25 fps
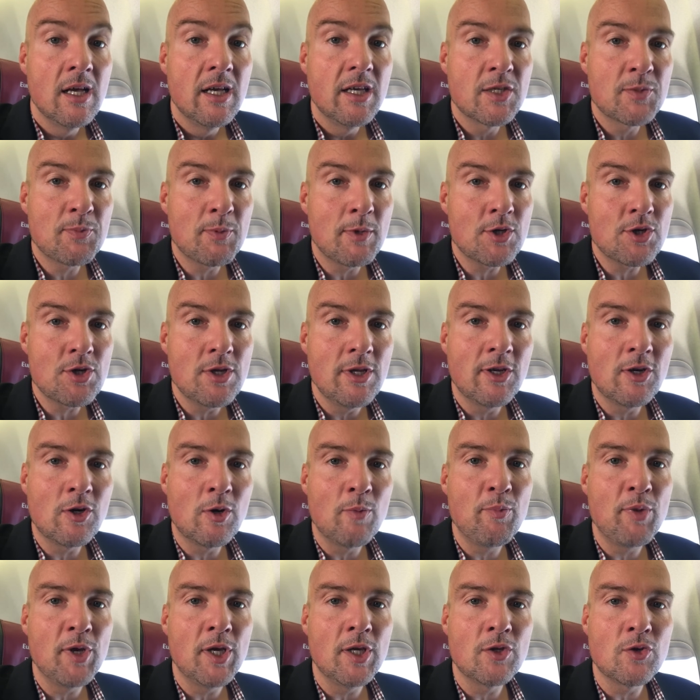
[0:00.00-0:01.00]
especially
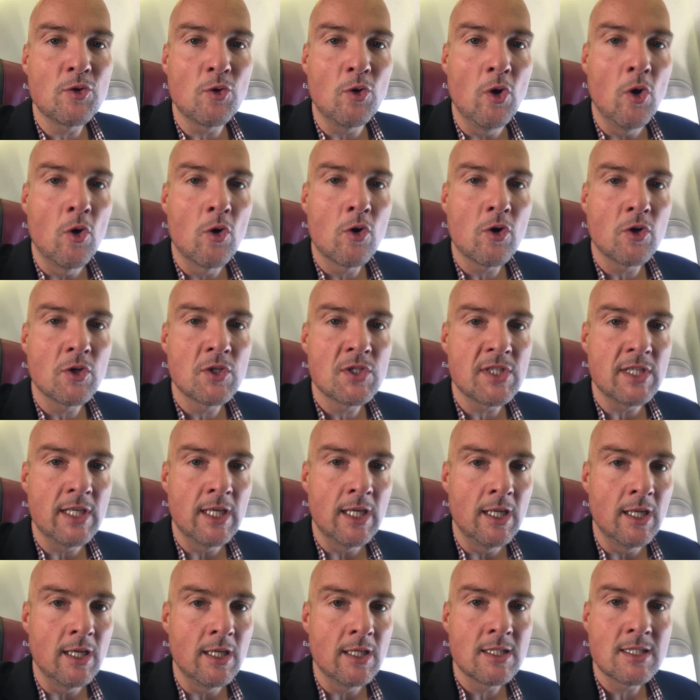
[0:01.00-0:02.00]
compared to low-cost
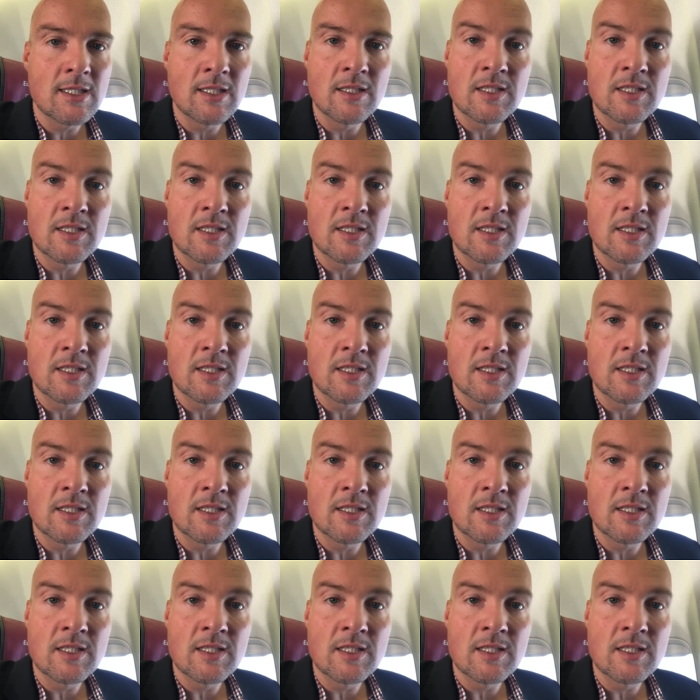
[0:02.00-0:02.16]
airlines.